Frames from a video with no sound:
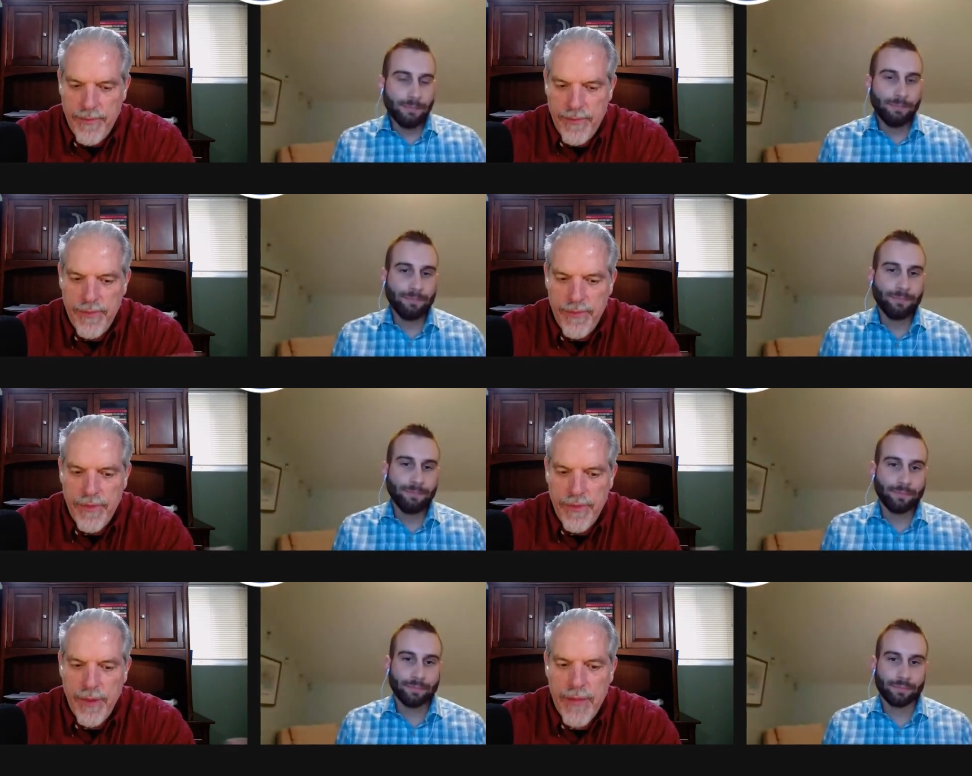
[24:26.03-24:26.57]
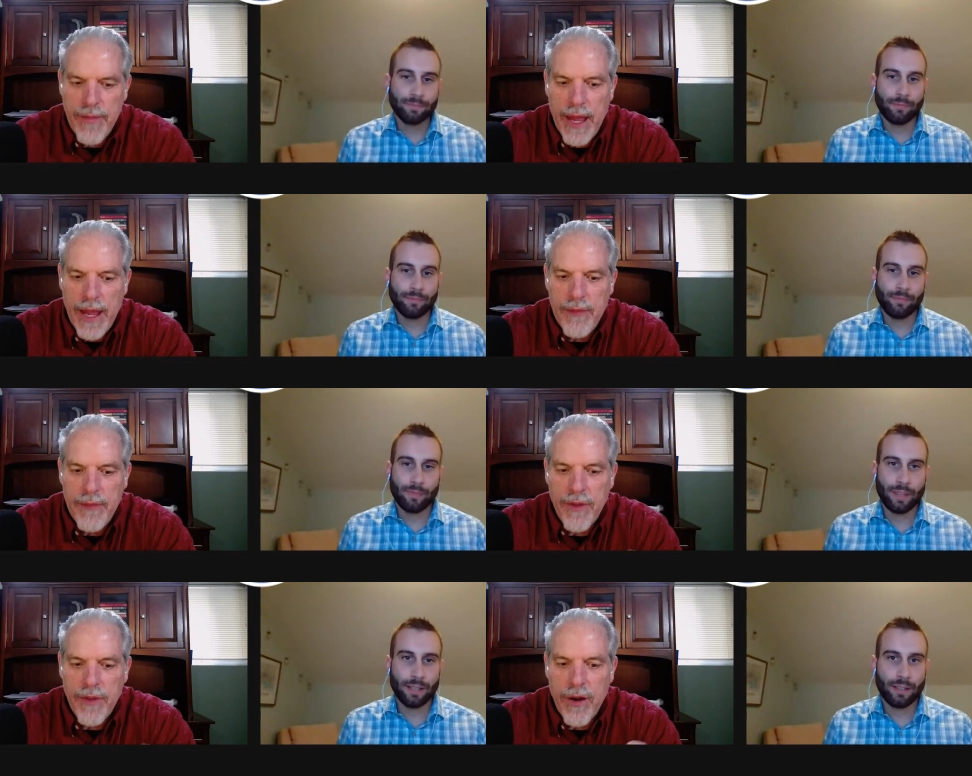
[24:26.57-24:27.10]

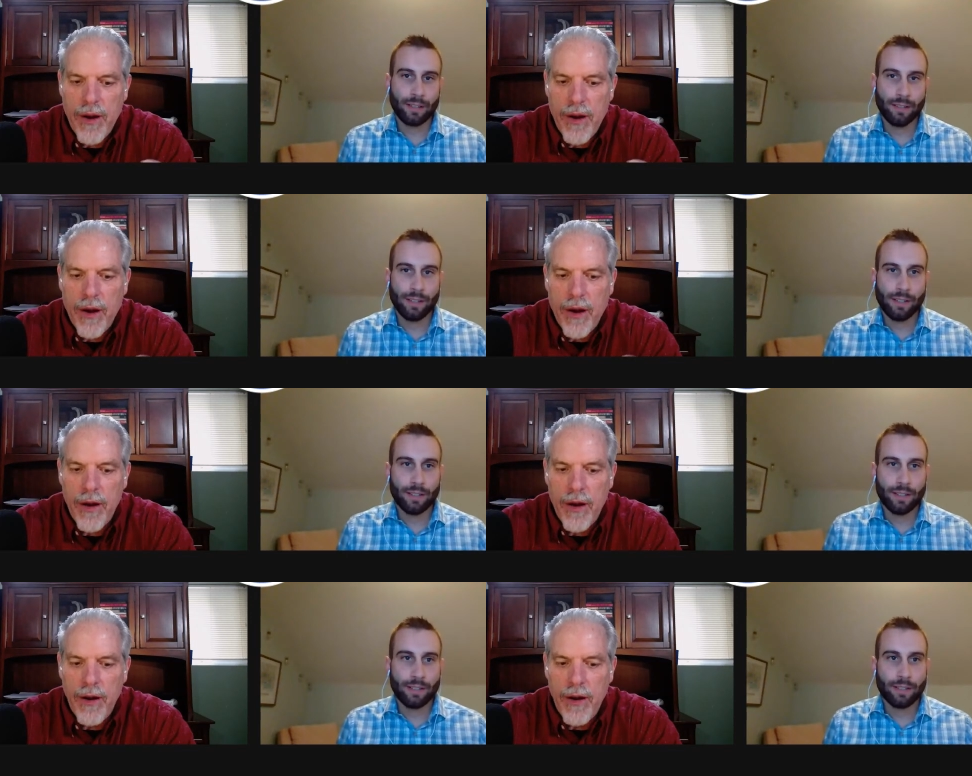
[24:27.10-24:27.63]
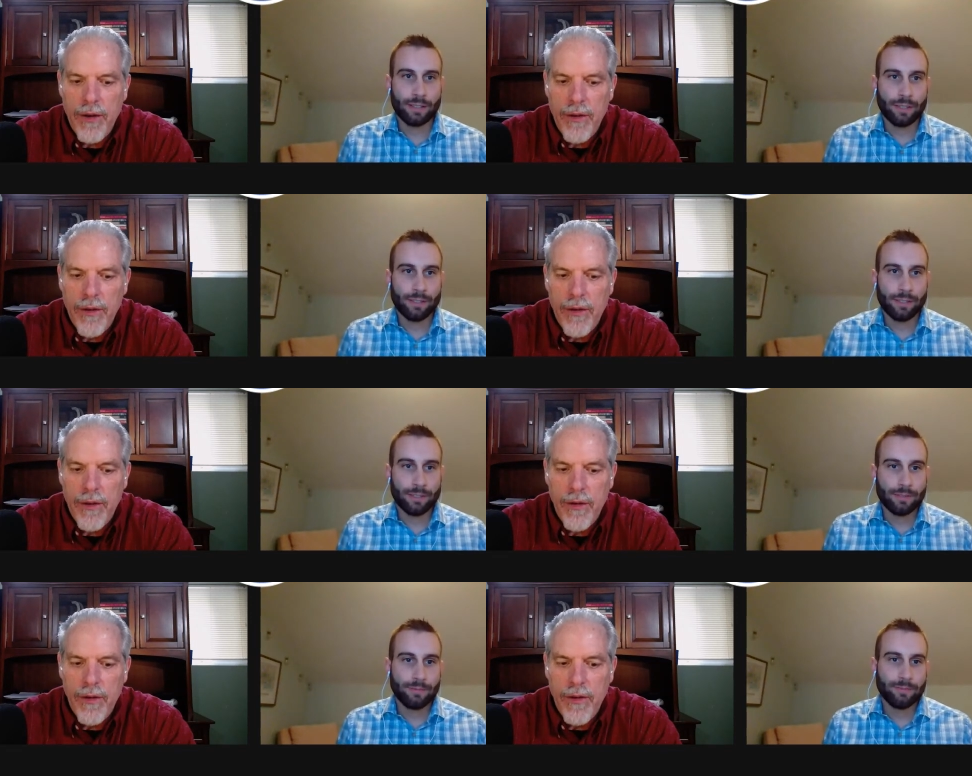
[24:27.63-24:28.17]
Speaker 1: sometimes are
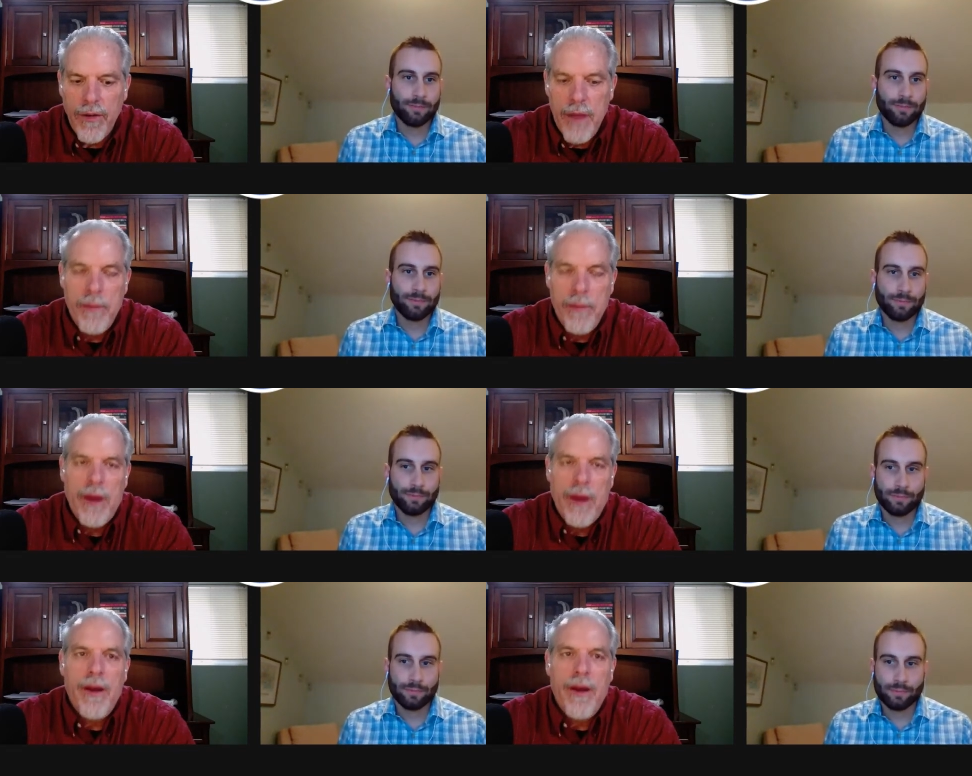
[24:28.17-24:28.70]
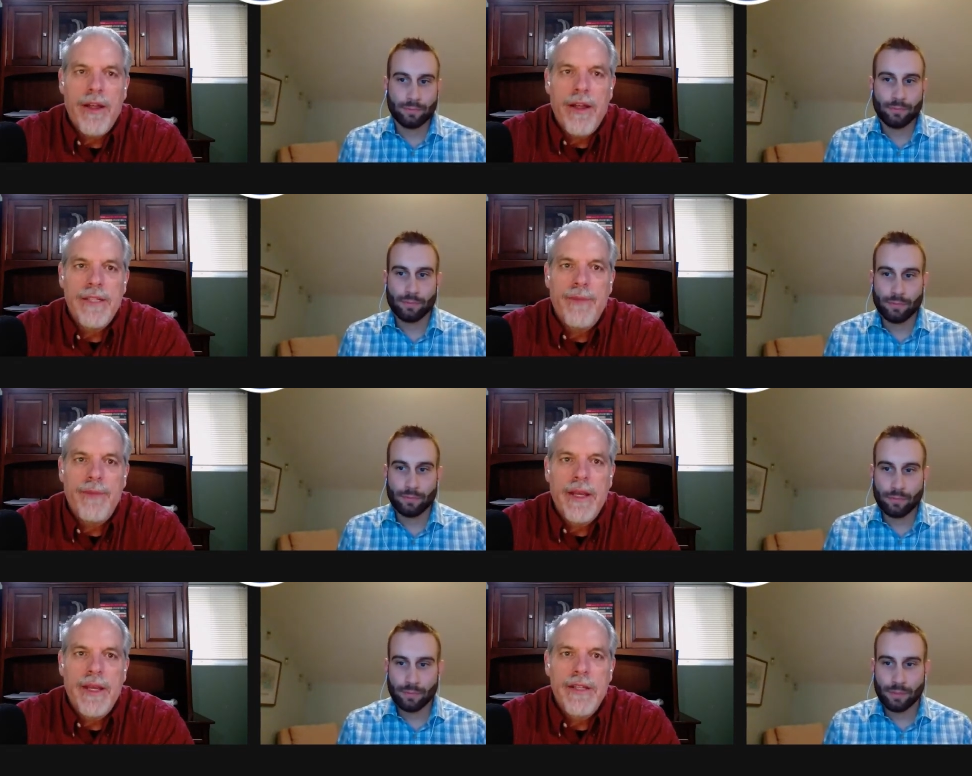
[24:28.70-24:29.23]
embarrassed
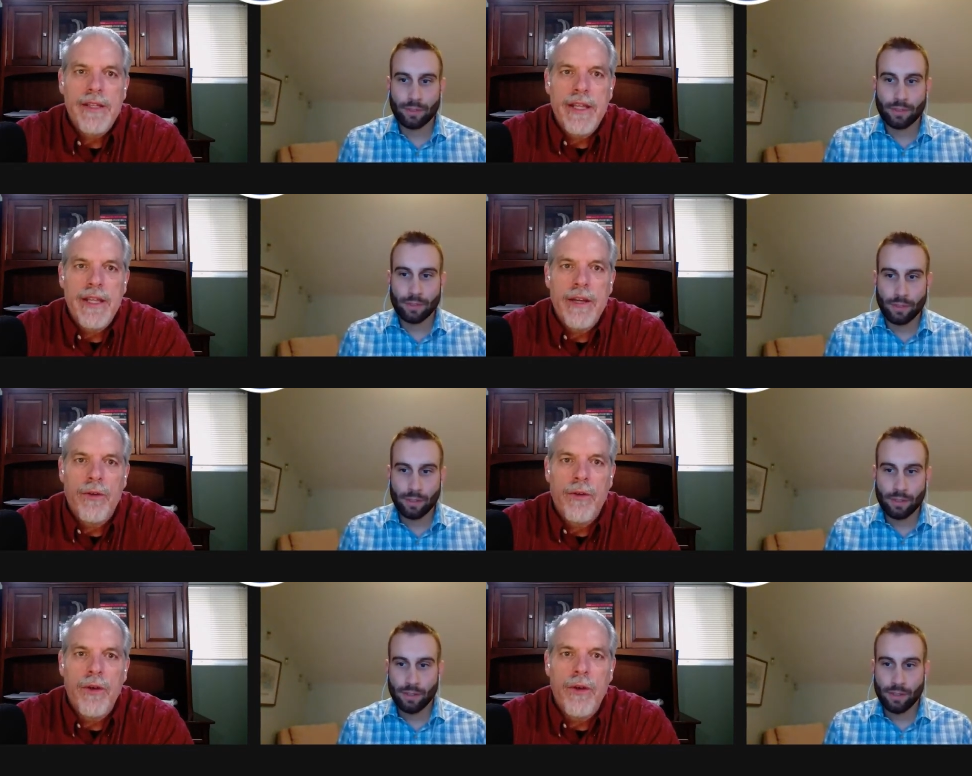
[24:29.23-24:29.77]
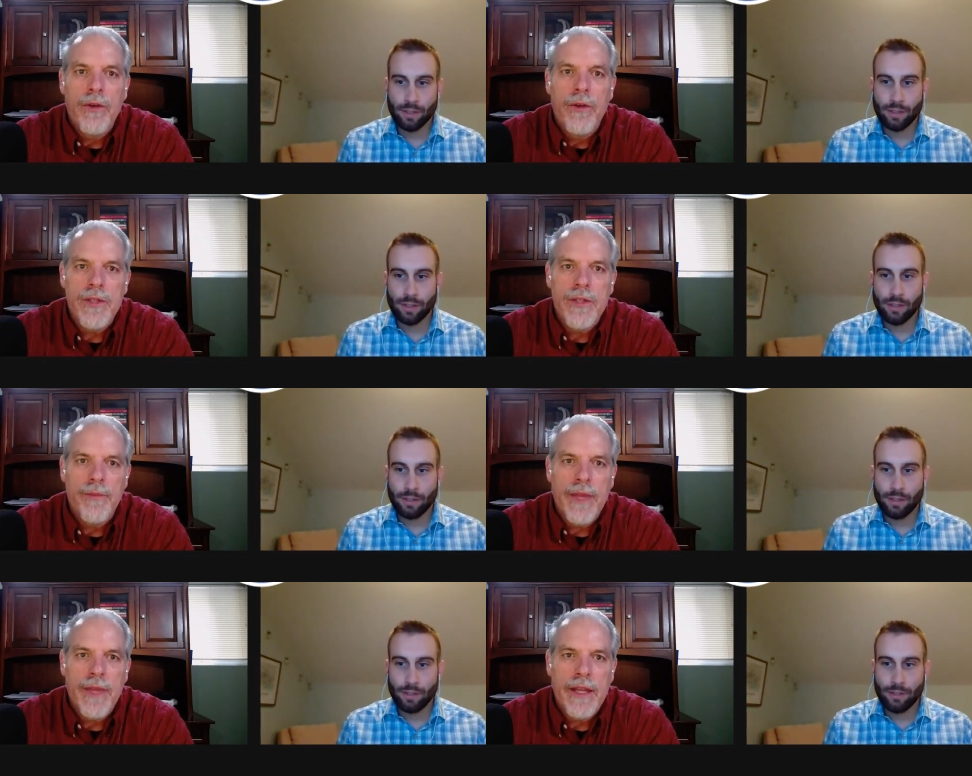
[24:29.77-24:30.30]
because they don't know
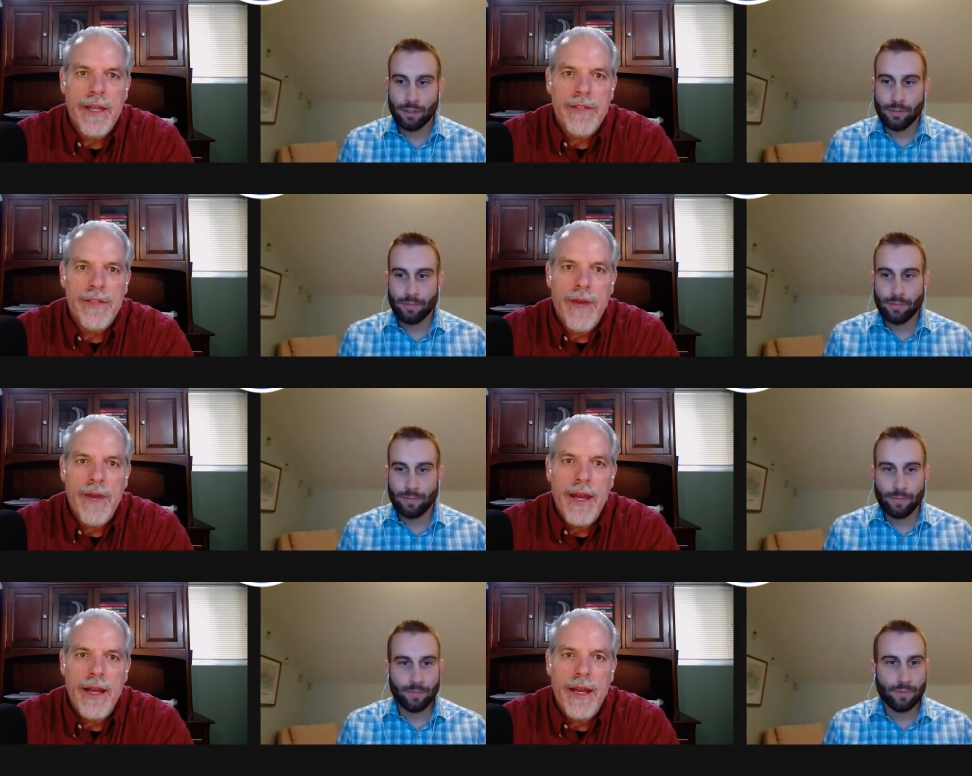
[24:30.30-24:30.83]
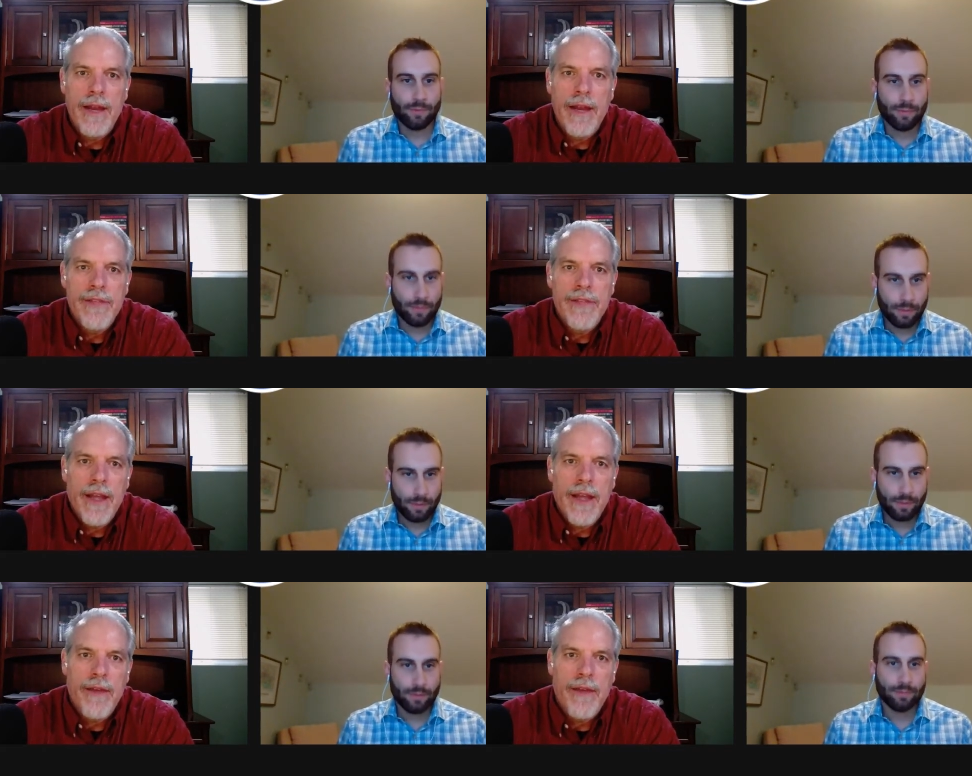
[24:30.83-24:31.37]
some things, right? And
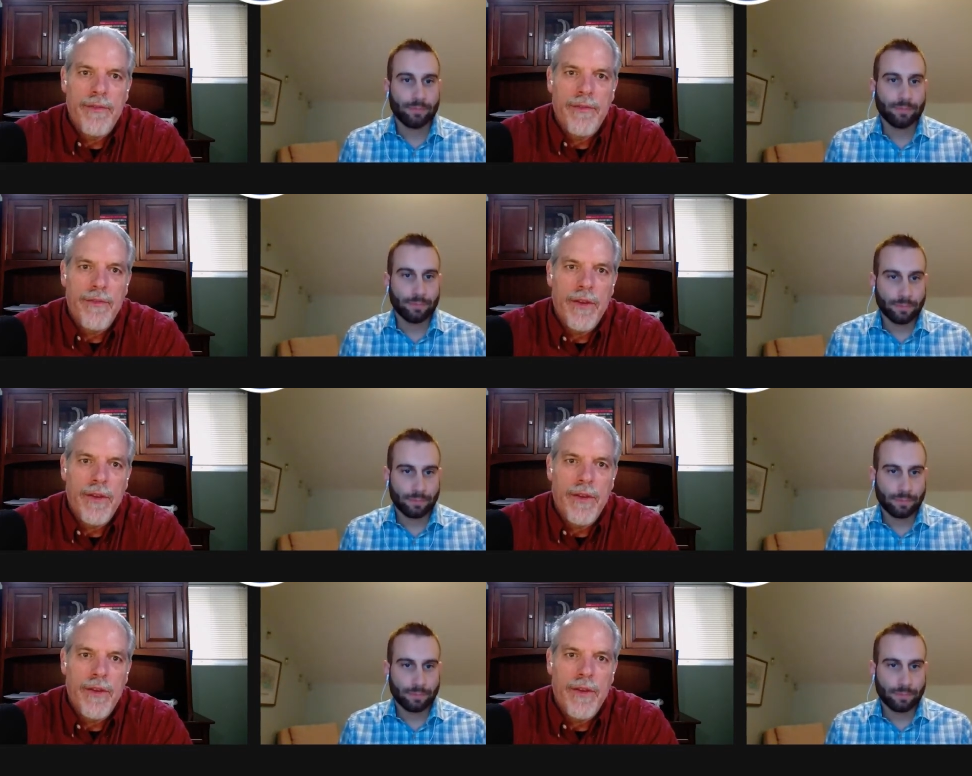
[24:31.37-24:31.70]
I've you know,